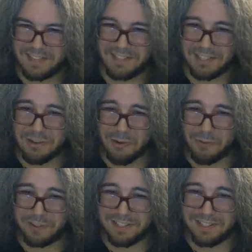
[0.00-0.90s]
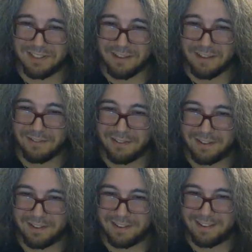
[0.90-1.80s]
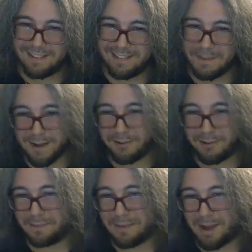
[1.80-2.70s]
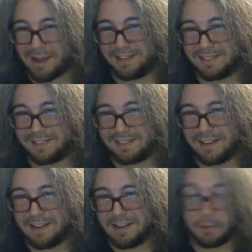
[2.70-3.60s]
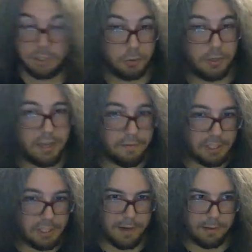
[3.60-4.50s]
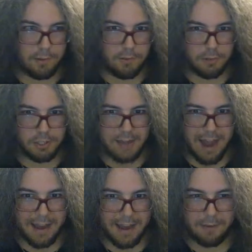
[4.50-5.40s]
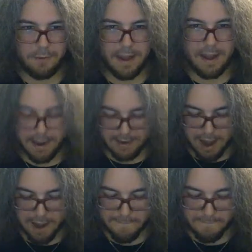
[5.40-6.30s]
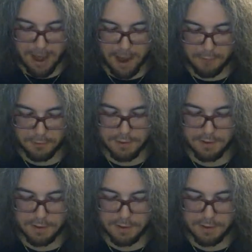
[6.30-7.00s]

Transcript: disc-only stuff? I'm never going to buy these. But Julie convinced me to look through the stack anyway, and I found,